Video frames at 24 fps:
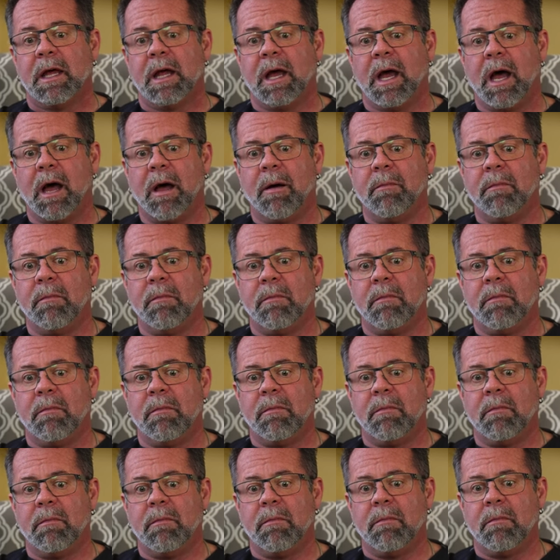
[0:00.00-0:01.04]
Um,
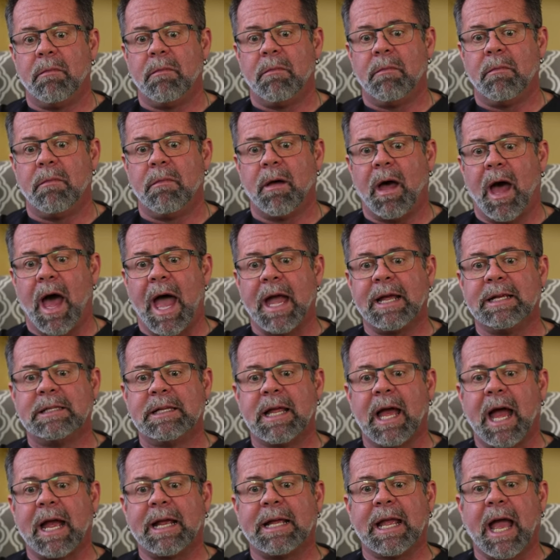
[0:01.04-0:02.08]
I,
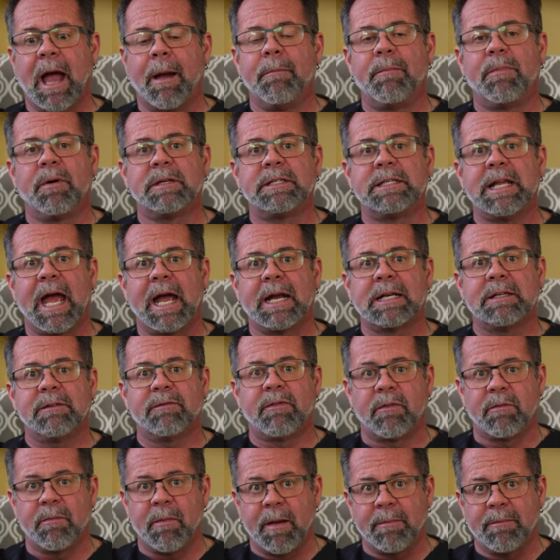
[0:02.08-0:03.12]
I, I'm protective
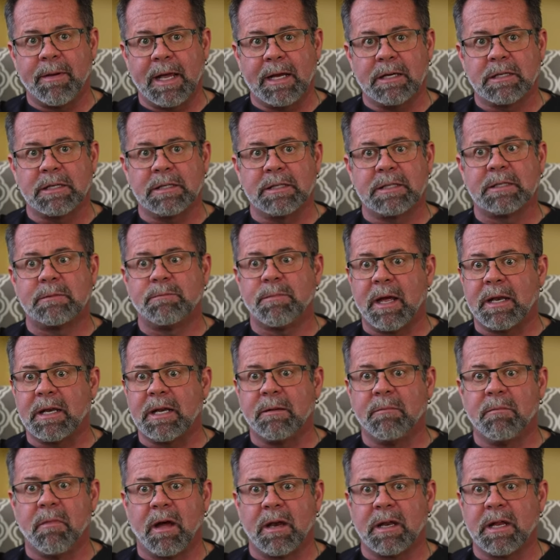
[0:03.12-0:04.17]
of my patients
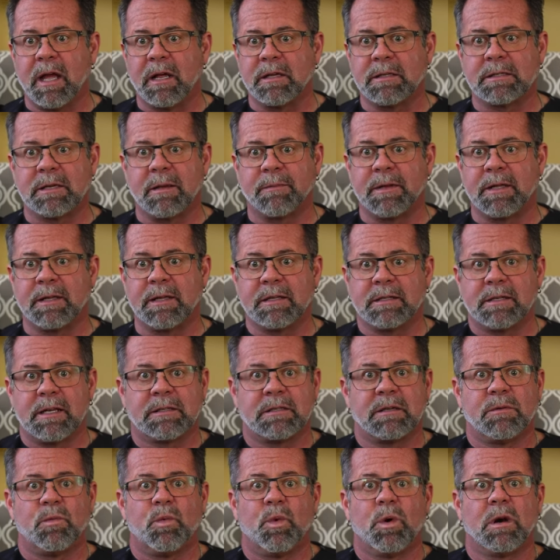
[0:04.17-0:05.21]
spending money on something that
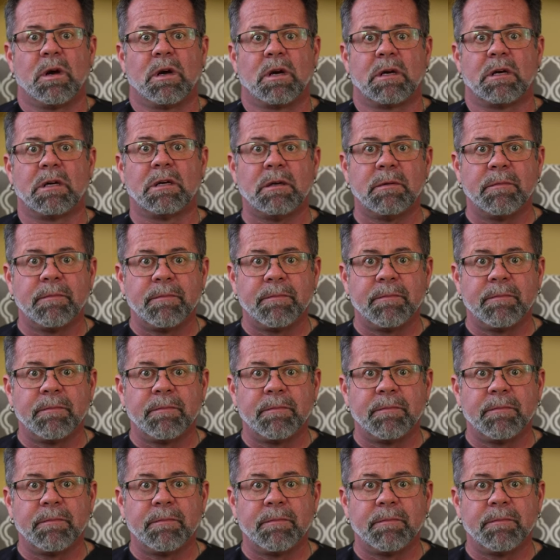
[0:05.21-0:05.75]
doesn't work.